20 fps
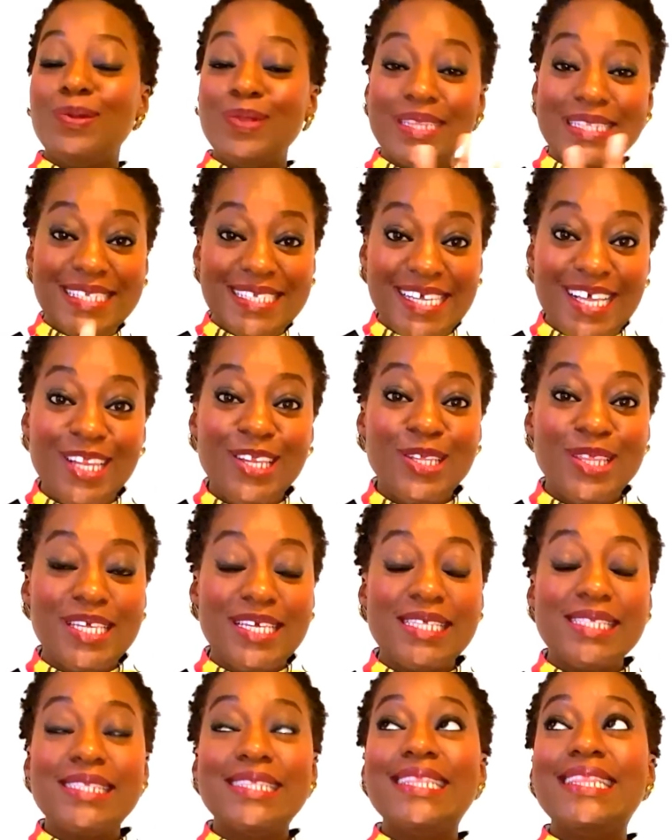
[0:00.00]
I will tell you
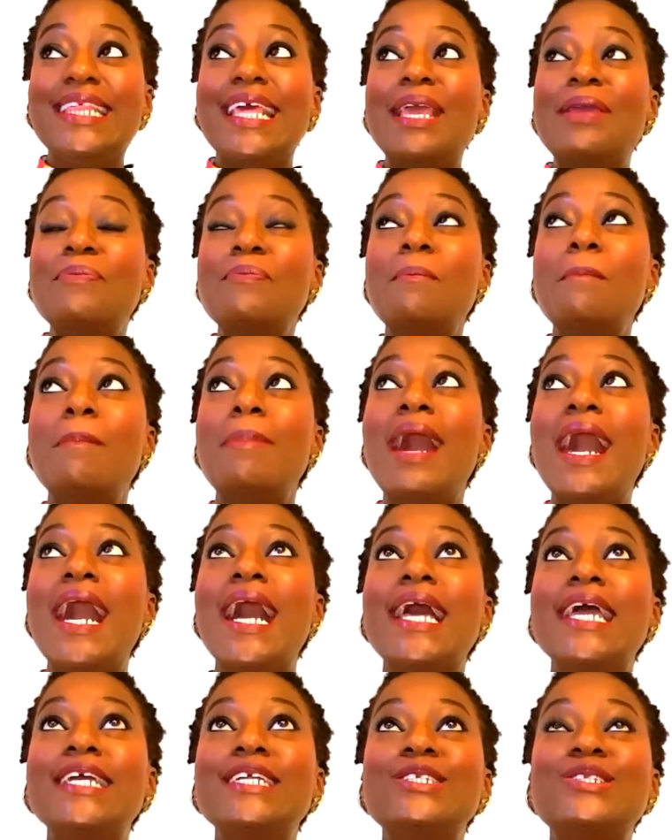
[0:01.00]
this. They
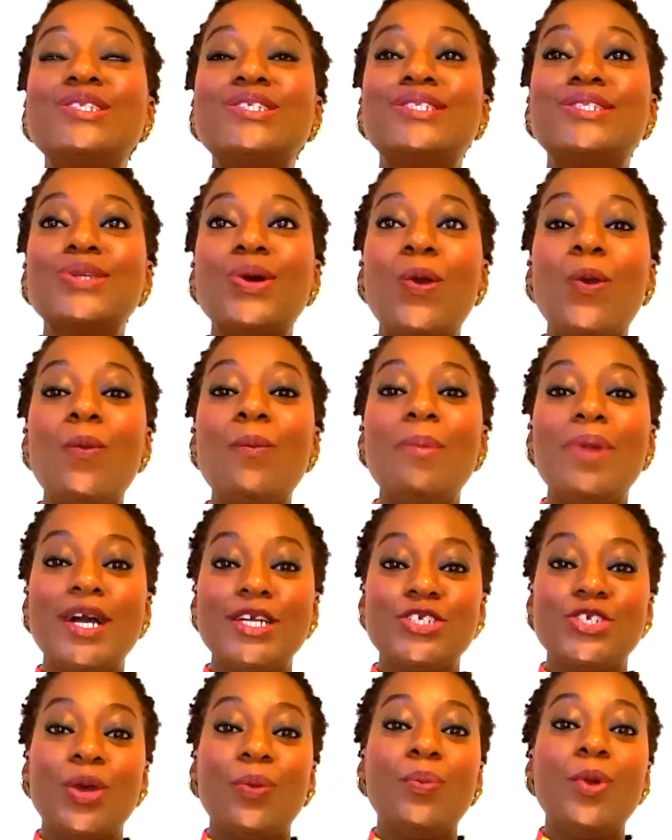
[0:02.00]
mind so
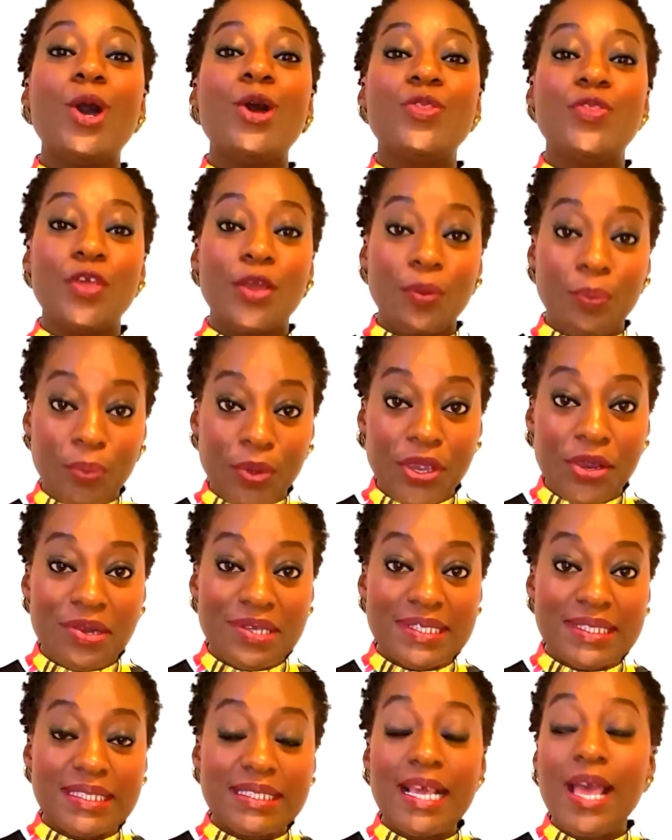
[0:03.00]
much about their
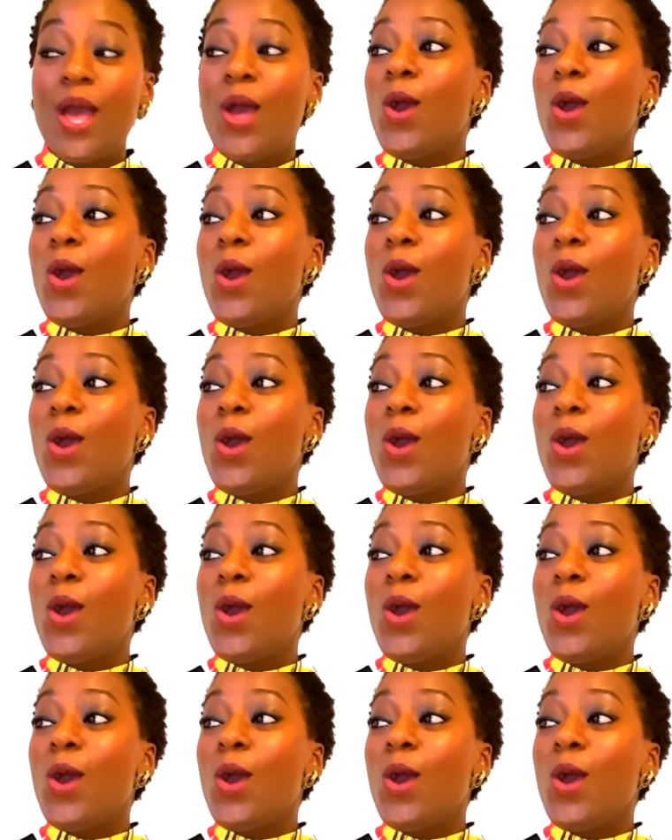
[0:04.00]
appearance.